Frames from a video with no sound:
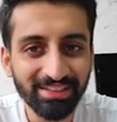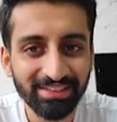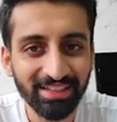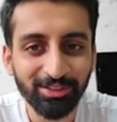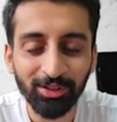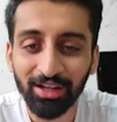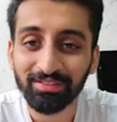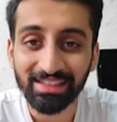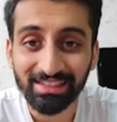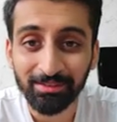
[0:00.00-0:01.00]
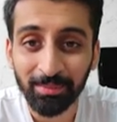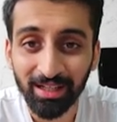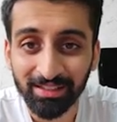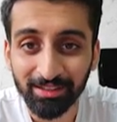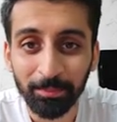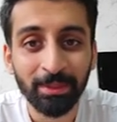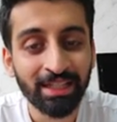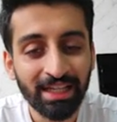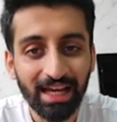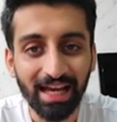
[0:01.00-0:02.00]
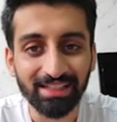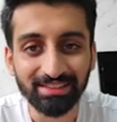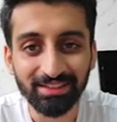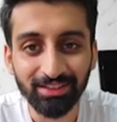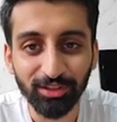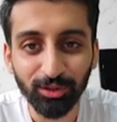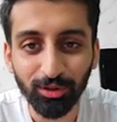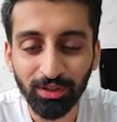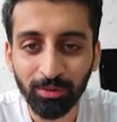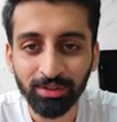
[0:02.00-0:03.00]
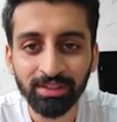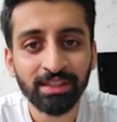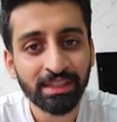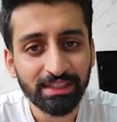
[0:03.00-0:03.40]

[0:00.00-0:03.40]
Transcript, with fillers: Then you have Aiden Markram as the third all-rounder.